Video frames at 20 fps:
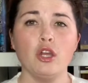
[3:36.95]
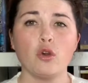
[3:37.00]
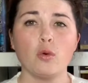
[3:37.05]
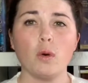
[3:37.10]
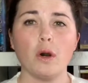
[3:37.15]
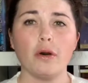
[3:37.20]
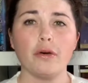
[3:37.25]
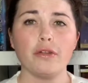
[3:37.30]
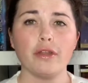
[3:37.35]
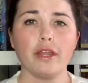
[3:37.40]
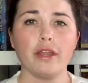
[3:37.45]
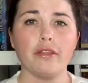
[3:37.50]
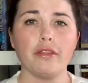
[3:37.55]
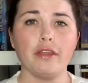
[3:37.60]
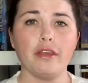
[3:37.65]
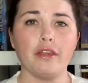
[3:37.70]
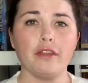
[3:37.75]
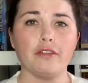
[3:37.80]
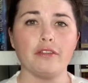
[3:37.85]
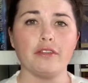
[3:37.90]
quality
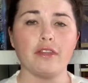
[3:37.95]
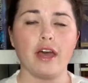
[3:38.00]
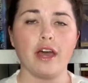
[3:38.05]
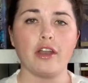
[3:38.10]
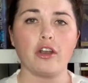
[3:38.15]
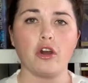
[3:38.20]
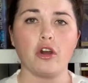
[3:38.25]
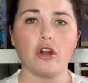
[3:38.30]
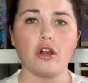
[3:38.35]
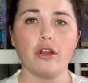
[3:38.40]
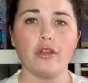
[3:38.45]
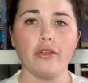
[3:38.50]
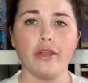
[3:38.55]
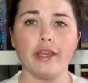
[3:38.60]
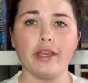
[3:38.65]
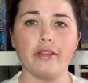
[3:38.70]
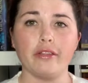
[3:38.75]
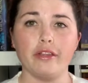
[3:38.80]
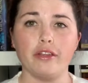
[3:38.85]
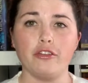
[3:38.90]
leads that are
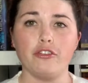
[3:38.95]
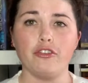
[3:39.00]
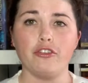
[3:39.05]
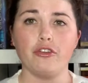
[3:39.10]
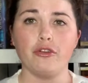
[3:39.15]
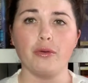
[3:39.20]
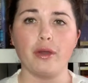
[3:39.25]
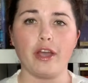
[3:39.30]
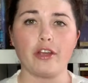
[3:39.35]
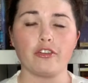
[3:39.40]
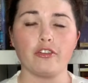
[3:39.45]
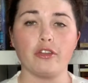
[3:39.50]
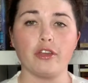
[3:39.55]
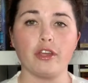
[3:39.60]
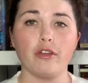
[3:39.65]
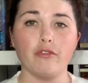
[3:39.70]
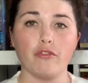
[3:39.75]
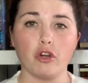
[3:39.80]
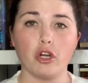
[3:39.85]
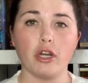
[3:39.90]
likely to actually
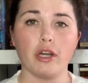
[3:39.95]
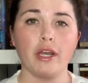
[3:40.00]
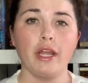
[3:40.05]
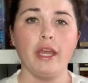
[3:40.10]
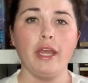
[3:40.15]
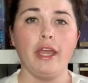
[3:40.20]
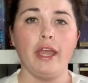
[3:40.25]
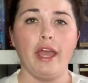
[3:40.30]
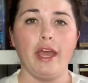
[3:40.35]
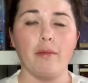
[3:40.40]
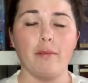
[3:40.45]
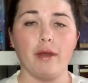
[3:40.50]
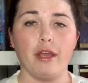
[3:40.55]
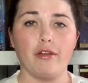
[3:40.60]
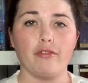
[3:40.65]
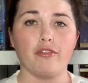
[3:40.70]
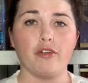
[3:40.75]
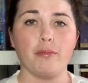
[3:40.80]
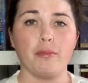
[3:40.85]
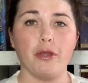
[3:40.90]
convert and buy
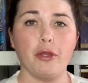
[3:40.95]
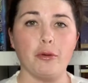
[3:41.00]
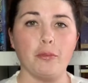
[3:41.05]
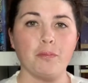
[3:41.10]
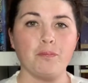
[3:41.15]
from you.